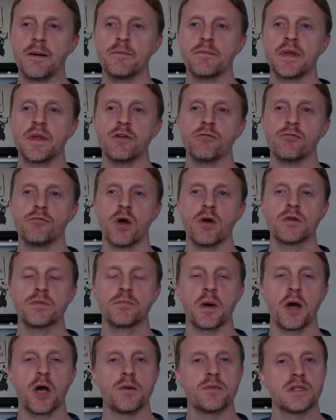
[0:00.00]
He wrote
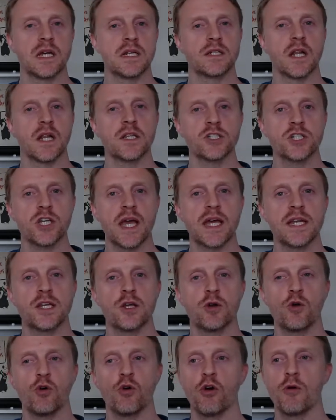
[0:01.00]
poems like Dulce et
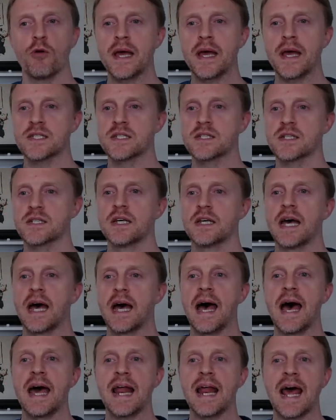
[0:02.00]
Decorum Est
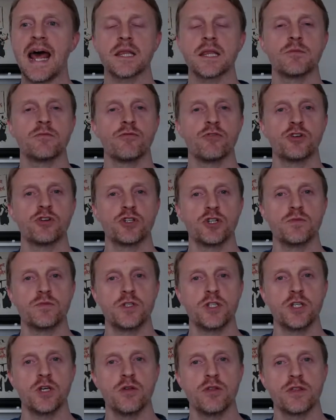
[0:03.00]
and Anthem for a Doomed
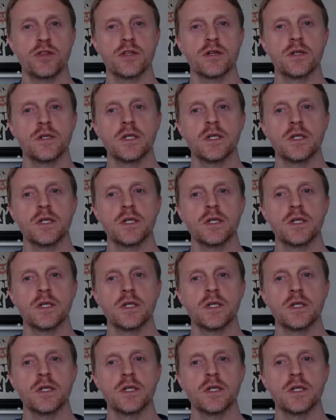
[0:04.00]
Youth.